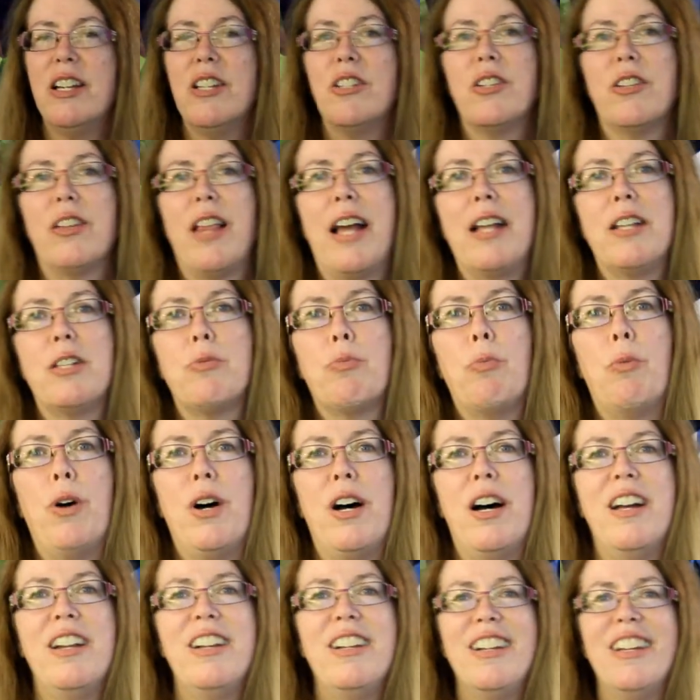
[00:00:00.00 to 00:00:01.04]
So that's
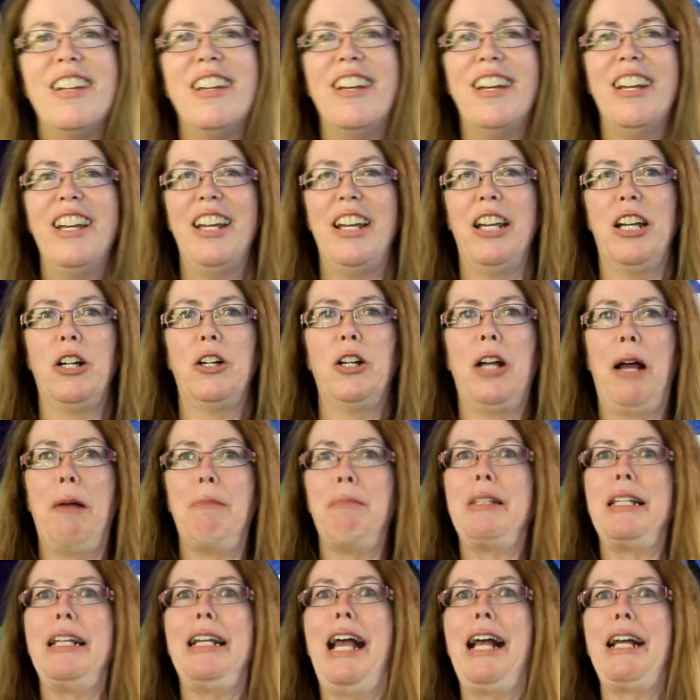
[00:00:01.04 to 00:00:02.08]
one. Here
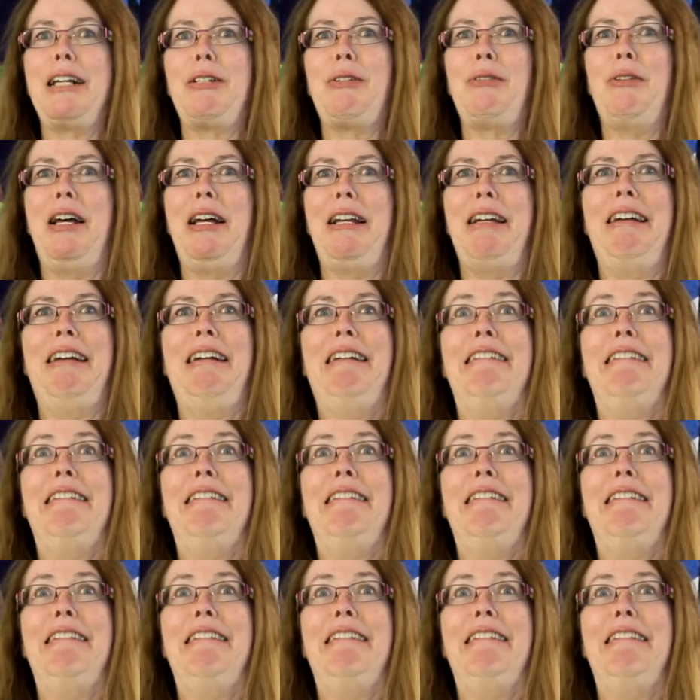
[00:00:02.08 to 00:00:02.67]
comes the next one.